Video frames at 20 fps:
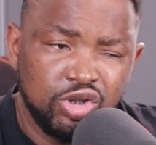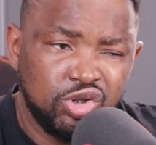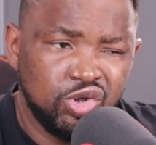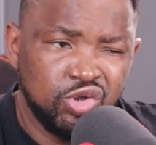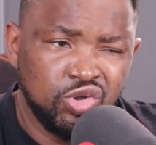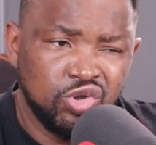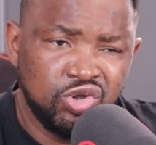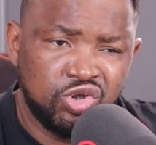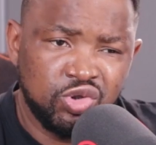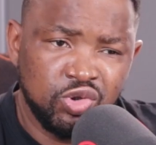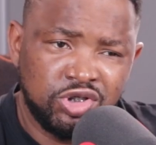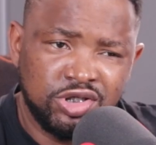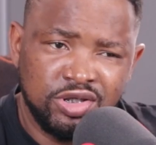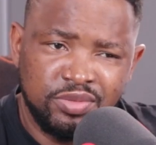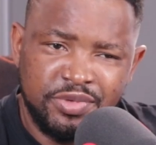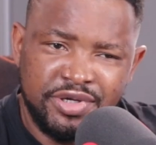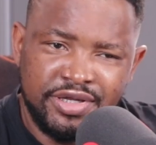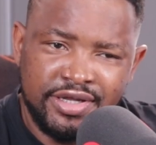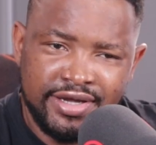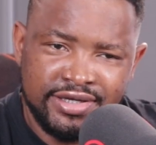Do you use social
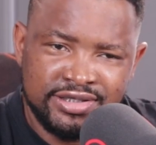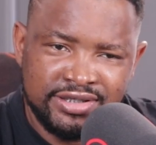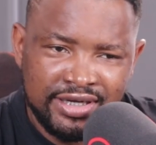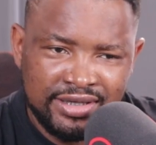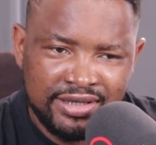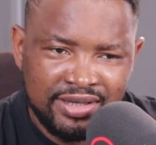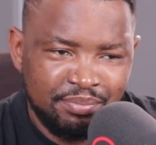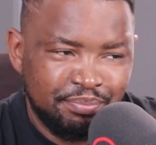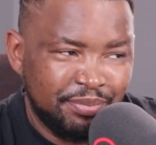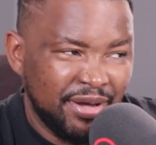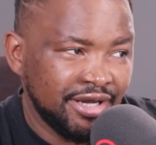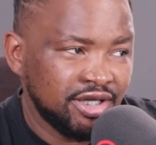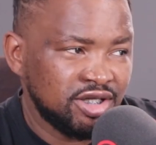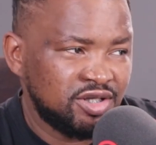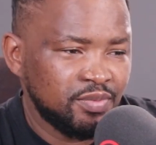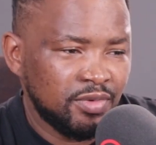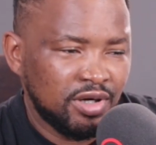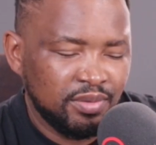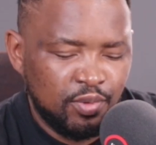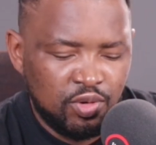media as like a
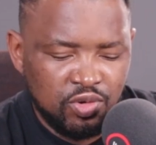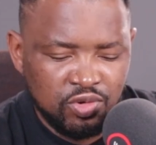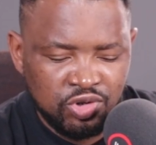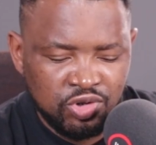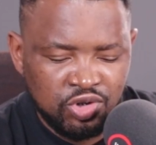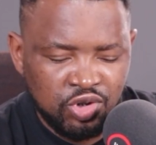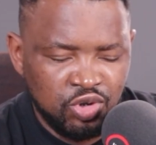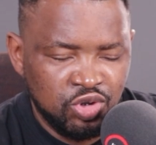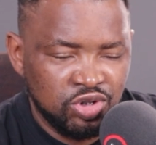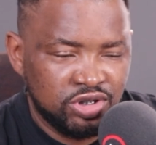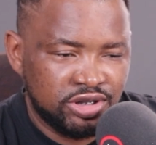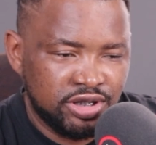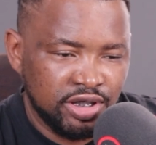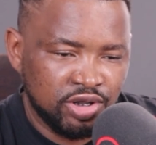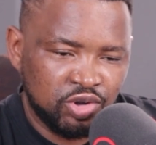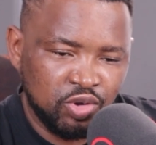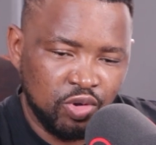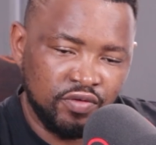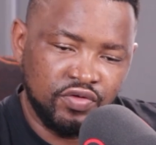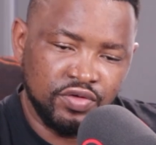benchmark, because you used
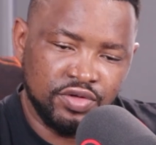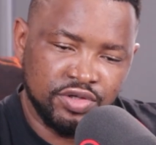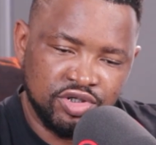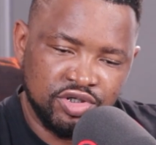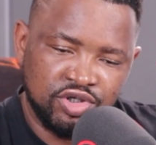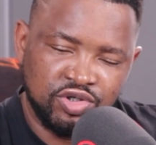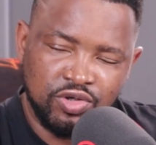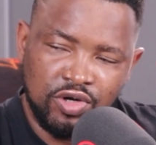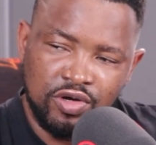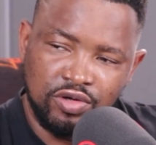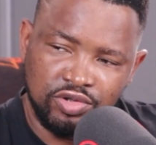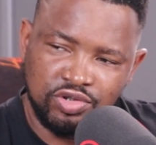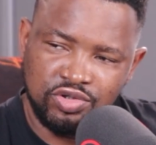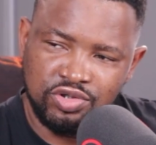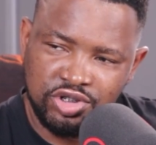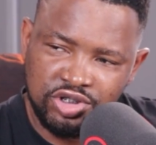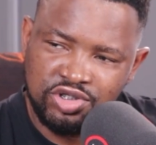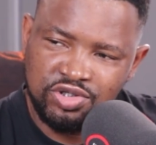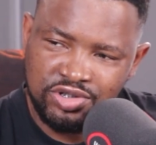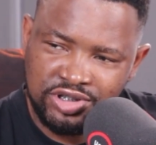TikTok for this song
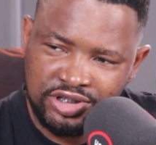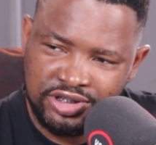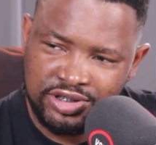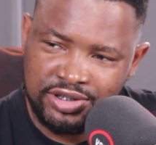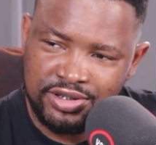to see?